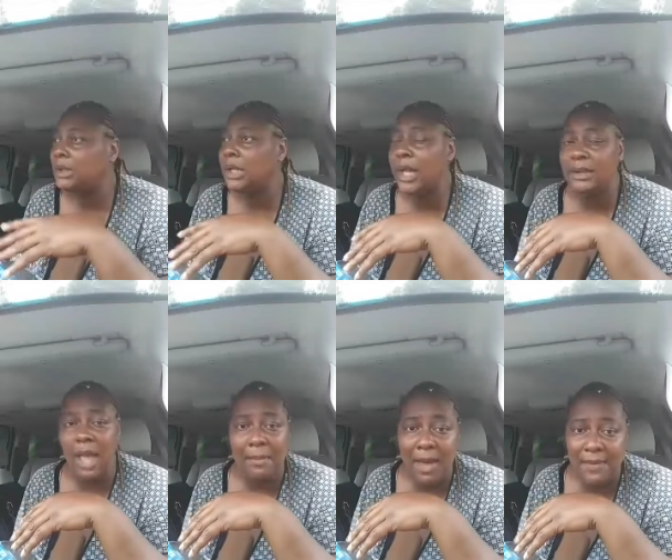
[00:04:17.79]
It ain't
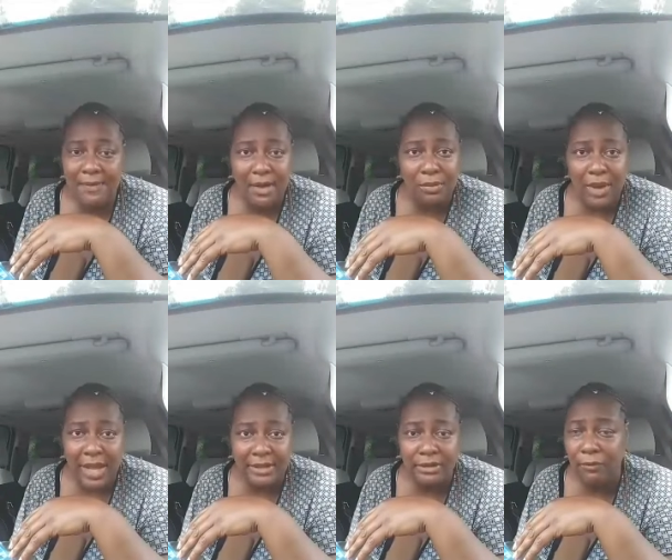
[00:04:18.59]
that motherfucking
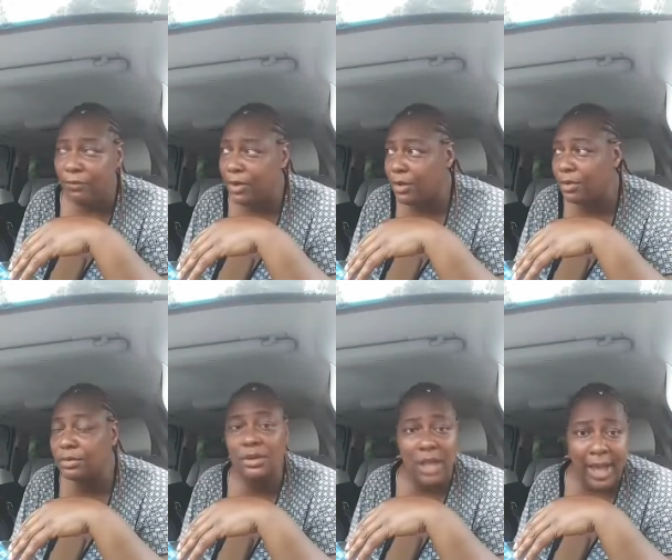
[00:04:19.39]
rating,
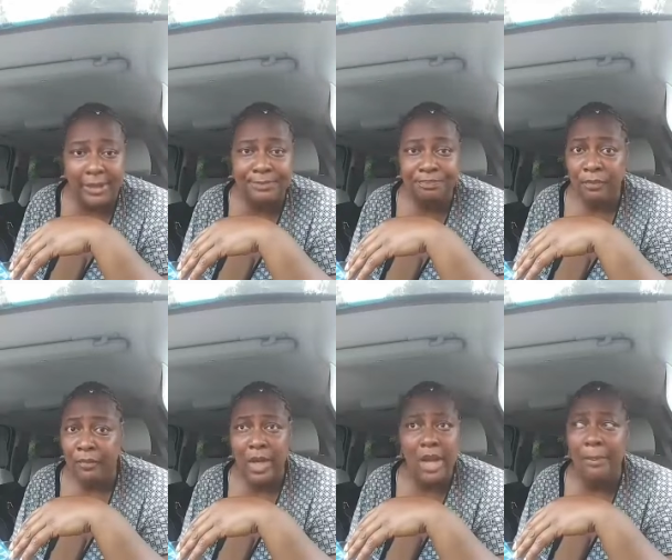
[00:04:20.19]
views, like,
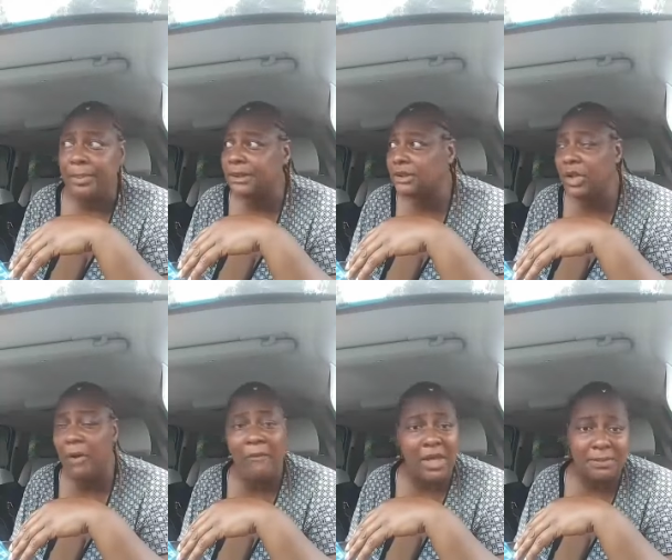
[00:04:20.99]
and I'm pretty
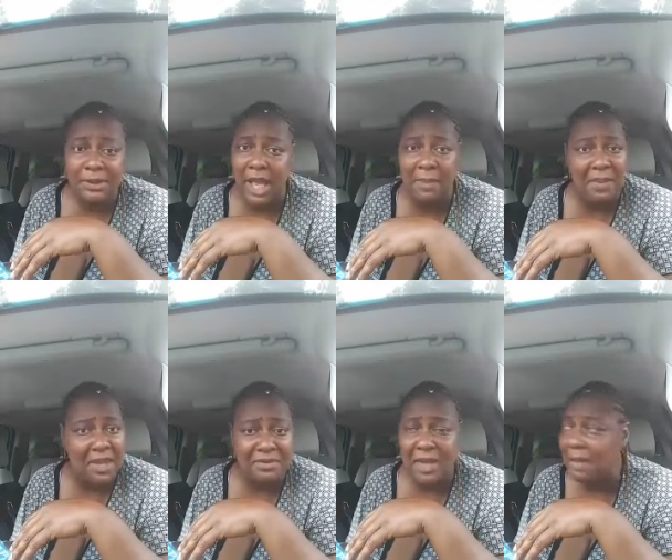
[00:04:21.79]
sure Facebook ain't
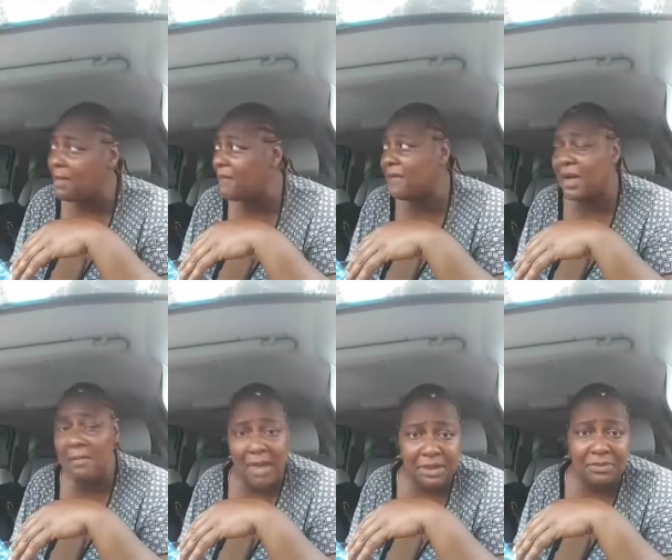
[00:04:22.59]
paying you that
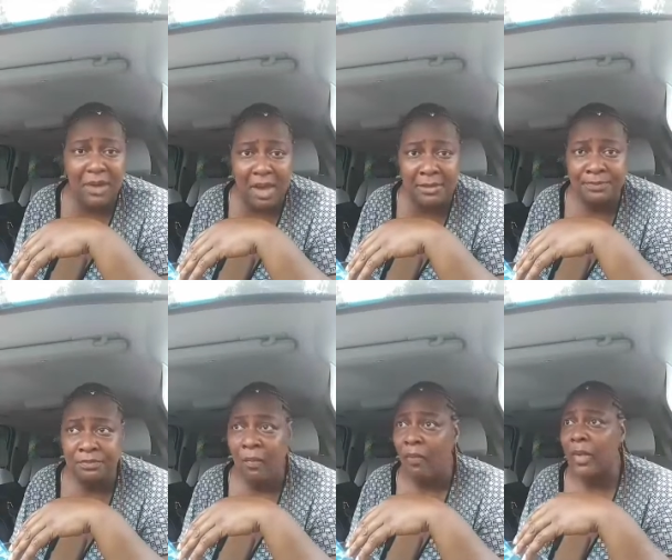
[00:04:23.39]
motherfucking much money.
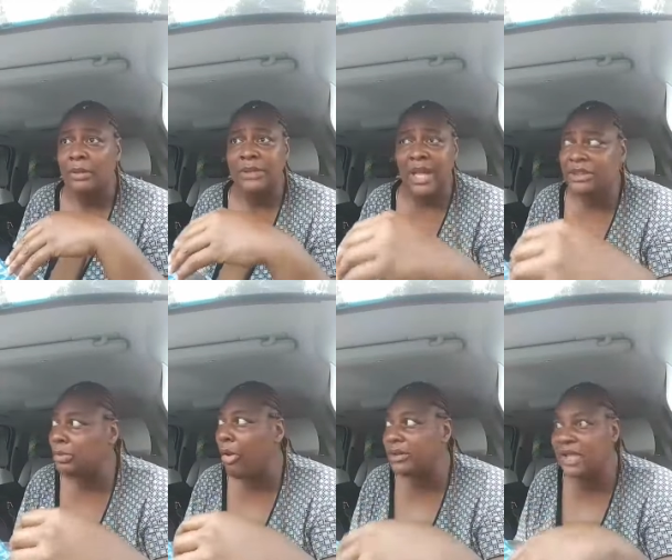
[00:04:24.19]
That's
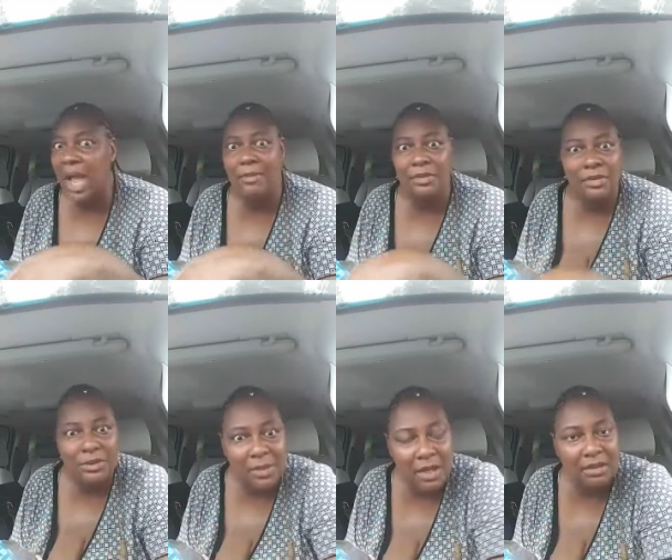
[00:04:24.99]
more time than you
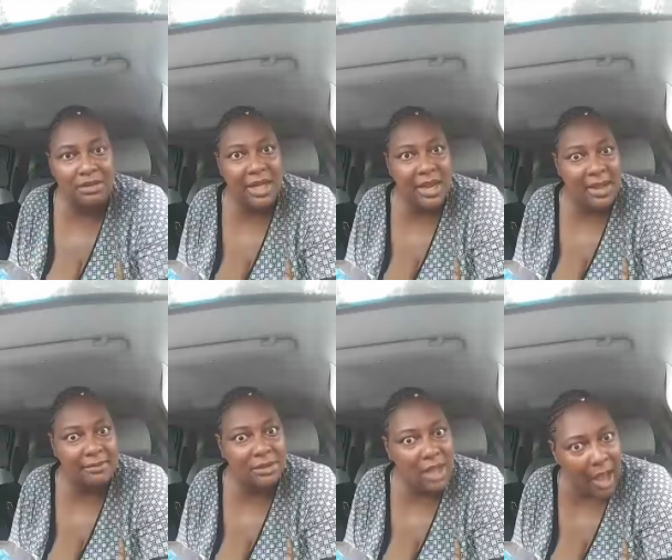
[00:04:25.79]
spend on a
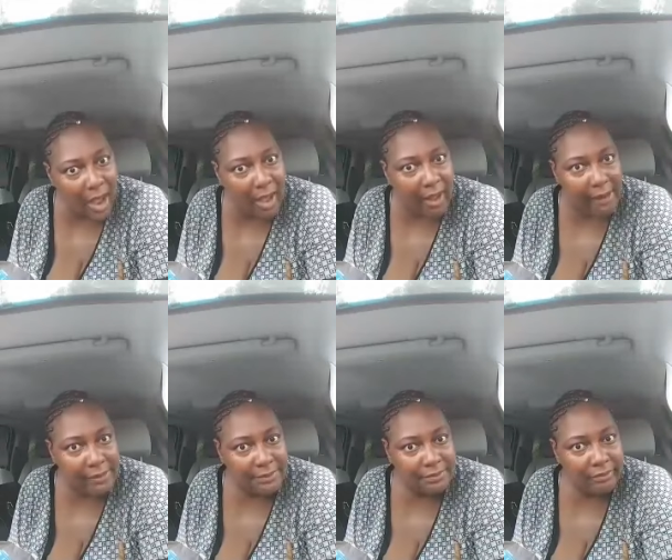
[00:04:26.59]
damn job.